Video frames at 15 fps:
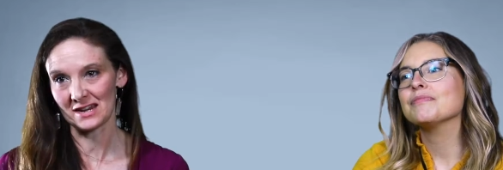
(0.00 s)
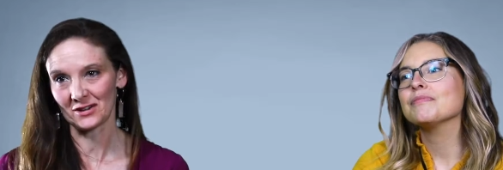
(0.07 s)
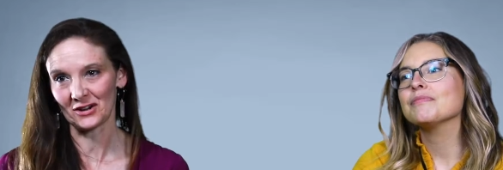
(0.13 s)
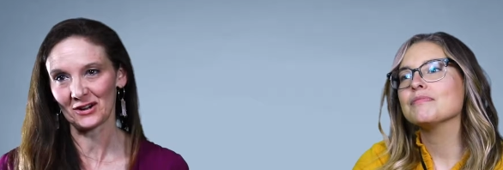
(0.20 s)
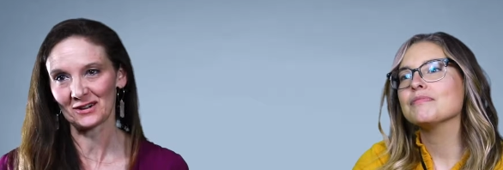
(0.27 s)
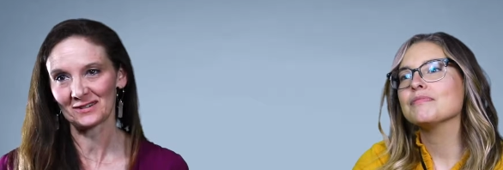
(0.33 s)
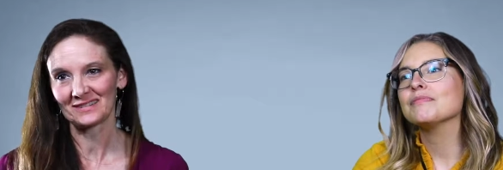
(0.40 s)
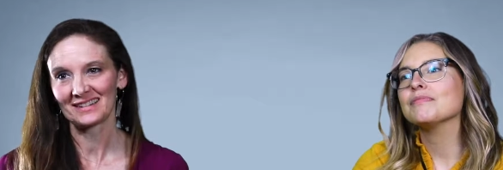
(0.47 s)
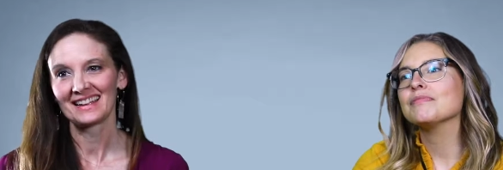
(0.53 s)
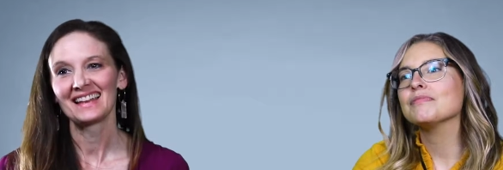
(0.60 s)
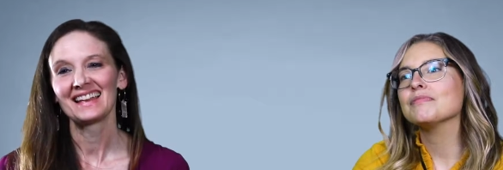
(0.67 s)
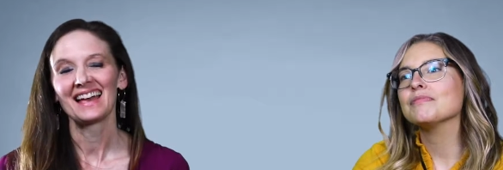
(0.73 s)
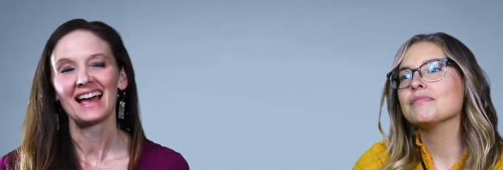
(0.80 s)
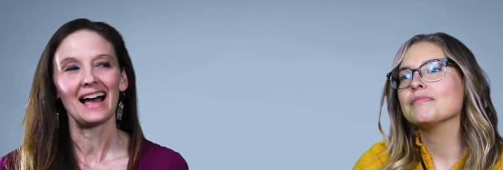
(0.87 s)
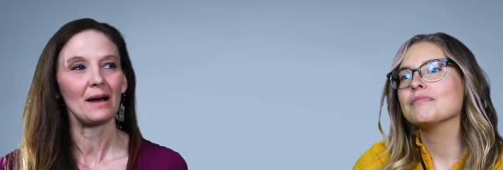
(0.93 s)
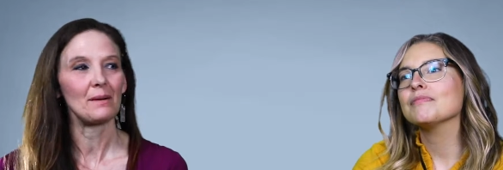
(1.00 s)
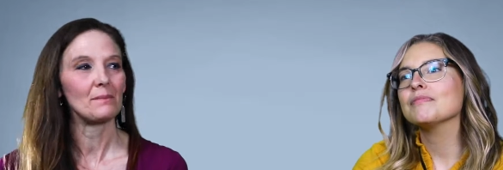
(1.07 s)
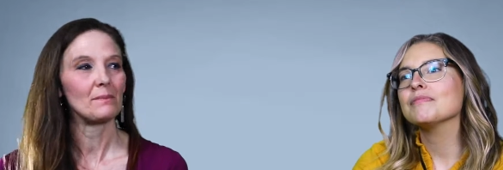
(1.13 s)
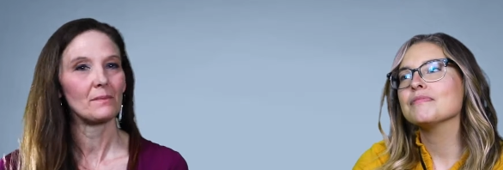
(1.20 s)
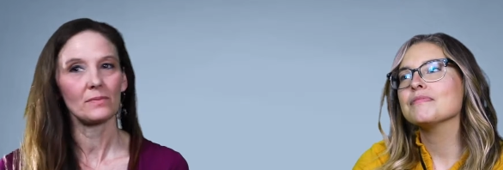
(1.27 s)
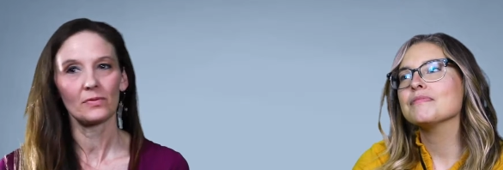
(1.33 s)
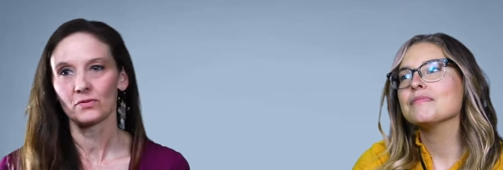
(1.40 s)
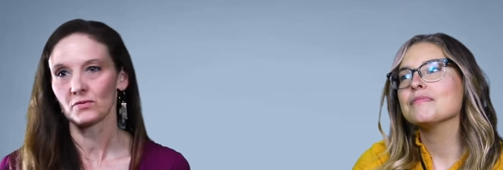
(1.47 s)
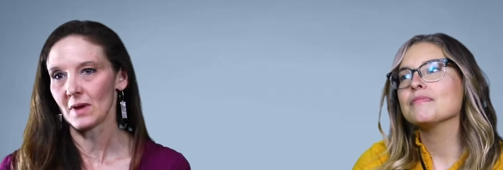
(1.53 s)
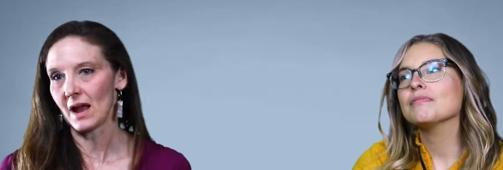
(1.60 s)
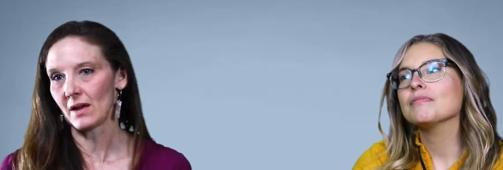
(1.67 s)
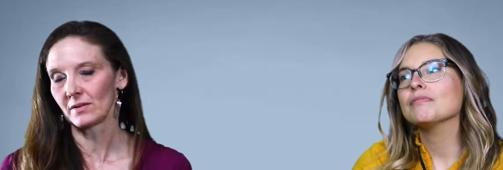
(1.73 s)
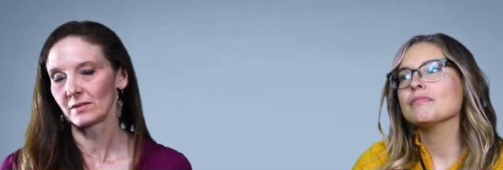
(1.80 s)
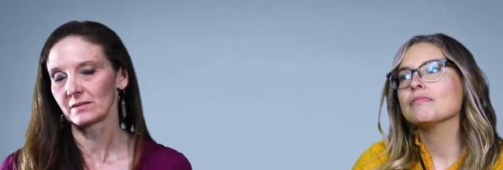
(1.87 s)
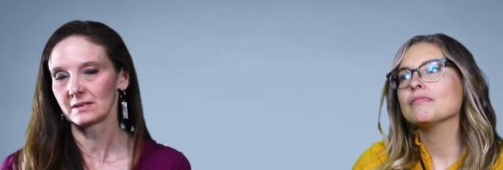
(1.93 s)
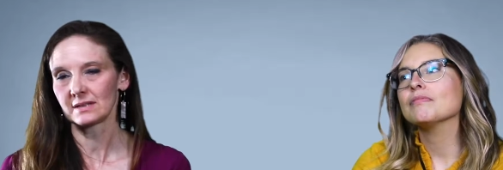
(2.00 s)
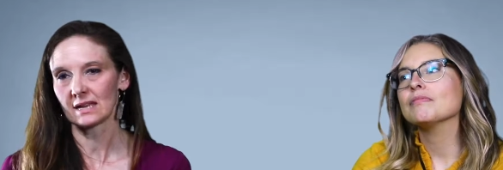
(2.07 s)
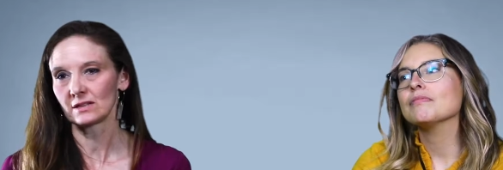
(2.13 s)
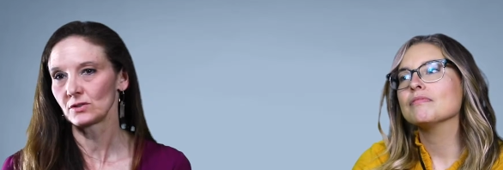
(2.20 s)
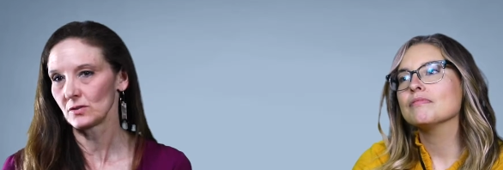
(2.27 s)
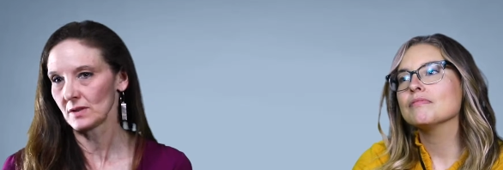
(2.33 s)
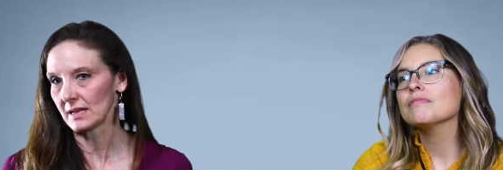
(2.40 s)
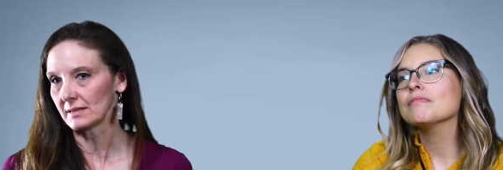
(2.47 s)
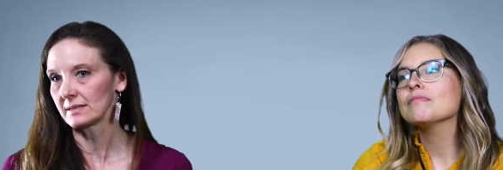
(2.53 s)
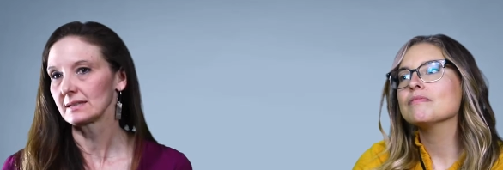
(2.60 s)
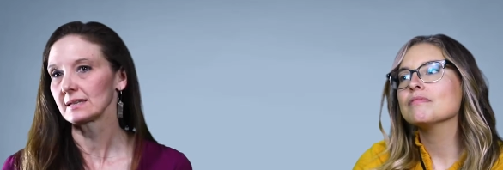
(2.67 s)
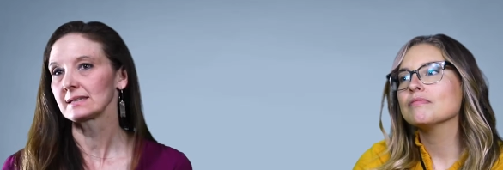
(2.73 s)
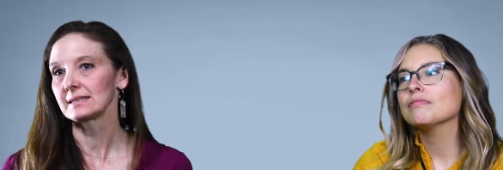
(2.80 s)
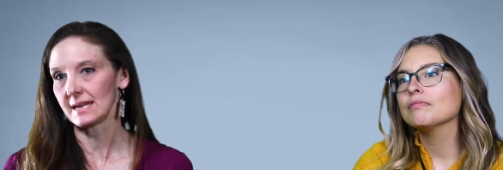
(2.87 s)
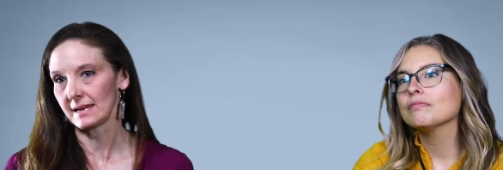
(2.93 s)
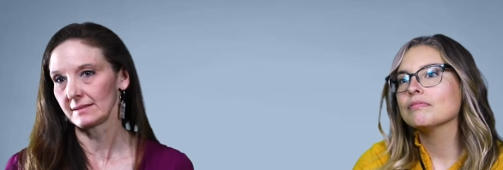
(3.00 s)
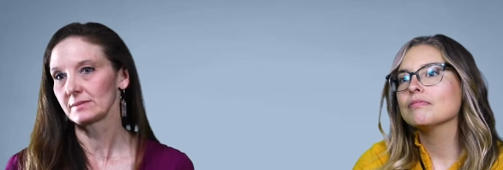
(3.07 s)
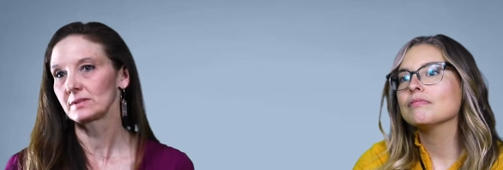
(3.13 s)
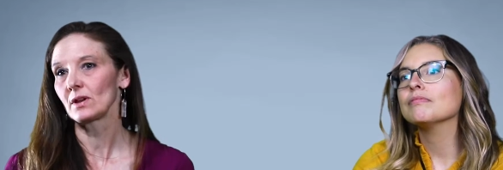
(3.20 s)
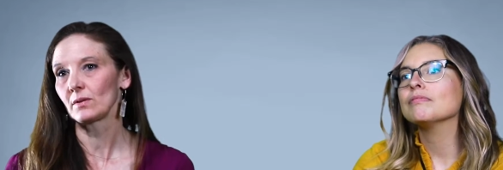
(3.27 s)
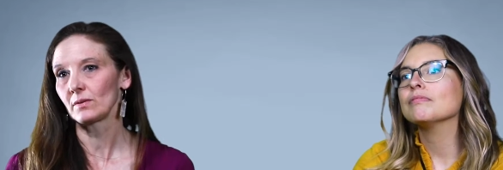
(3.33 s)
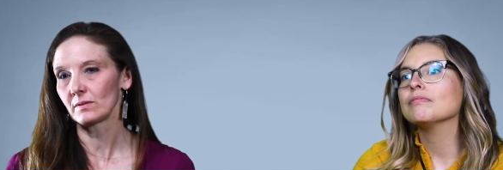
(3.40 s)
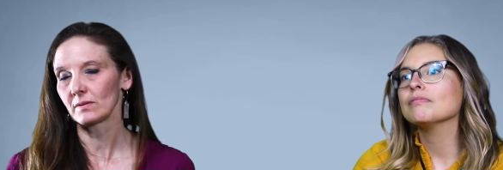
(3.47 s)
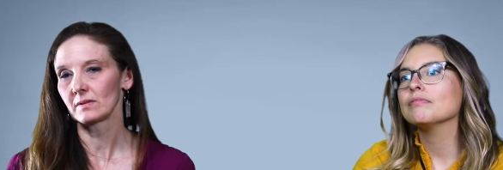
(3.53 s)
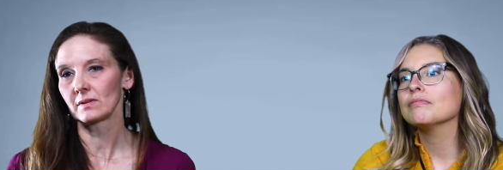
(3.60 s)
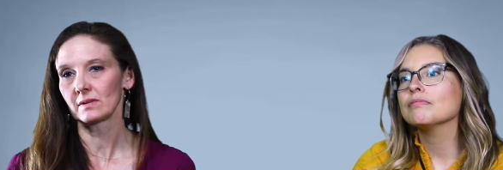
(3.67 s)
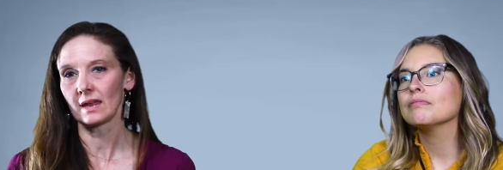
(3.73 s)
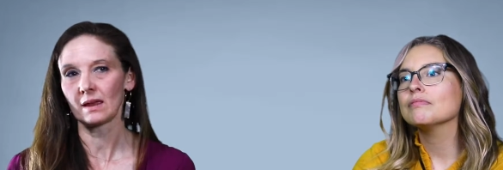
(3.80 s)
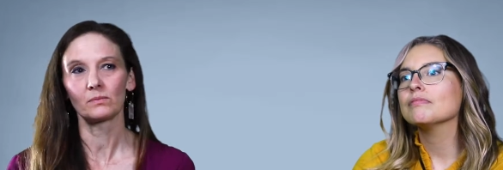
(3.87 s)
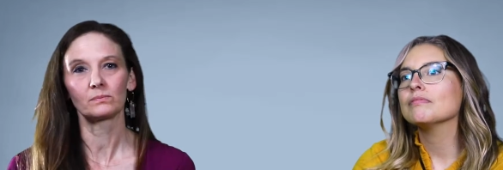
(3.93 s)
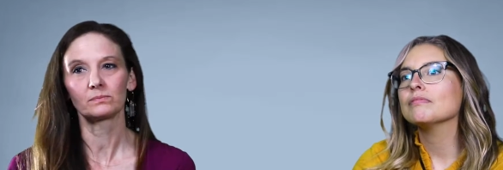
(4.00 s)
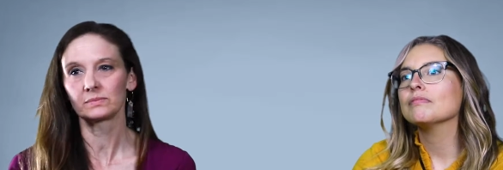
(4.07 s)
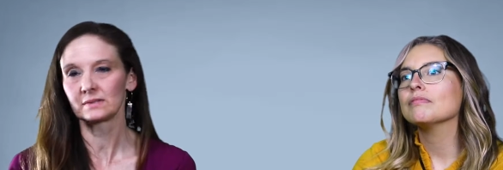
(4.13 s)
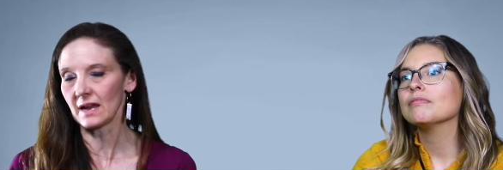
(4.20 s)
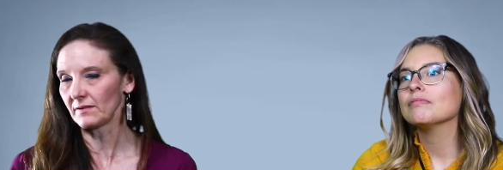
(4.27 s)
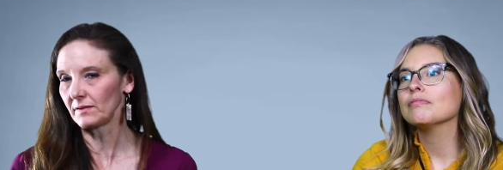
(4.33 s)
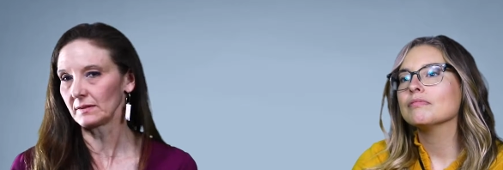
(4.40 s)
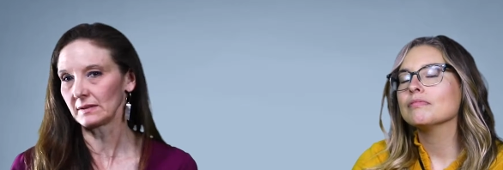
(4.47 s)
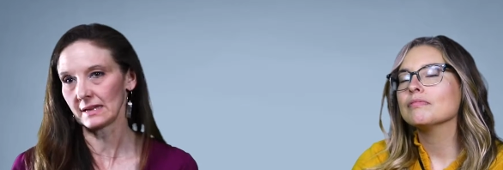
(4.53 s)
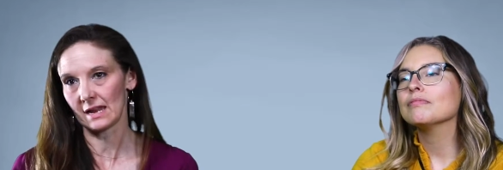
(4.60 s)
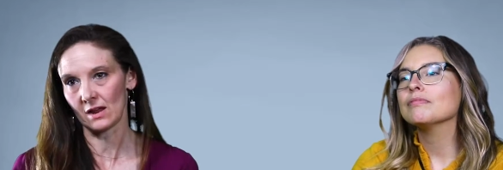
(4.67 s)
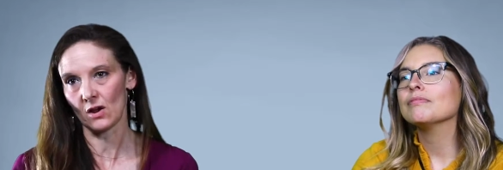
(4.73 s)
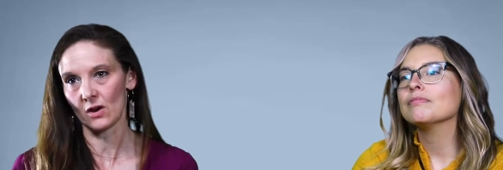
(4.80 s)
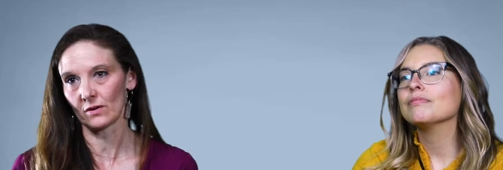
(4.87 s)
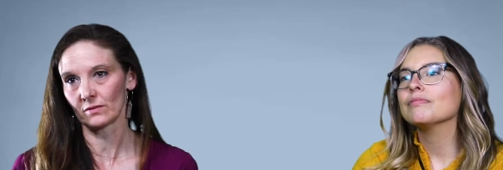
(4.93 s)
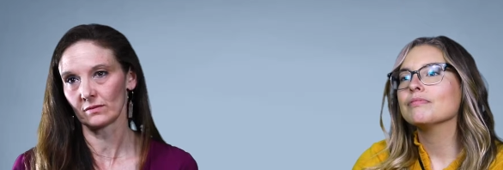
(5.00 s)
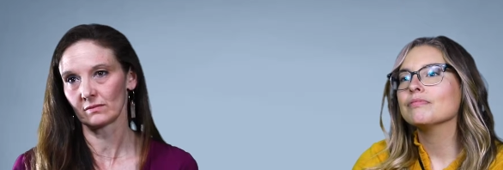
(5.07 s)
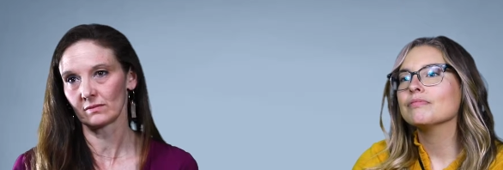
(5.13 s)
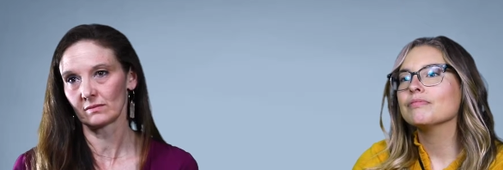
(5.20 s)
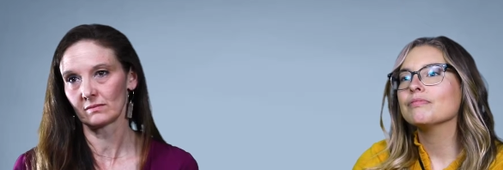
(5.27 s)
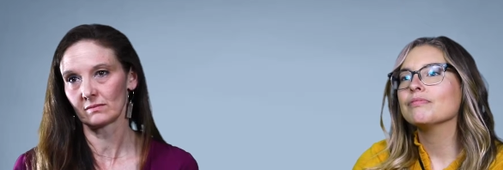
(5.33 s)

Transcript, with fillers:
Speaker 1: Reader um, throughout since 2016. So they definitely are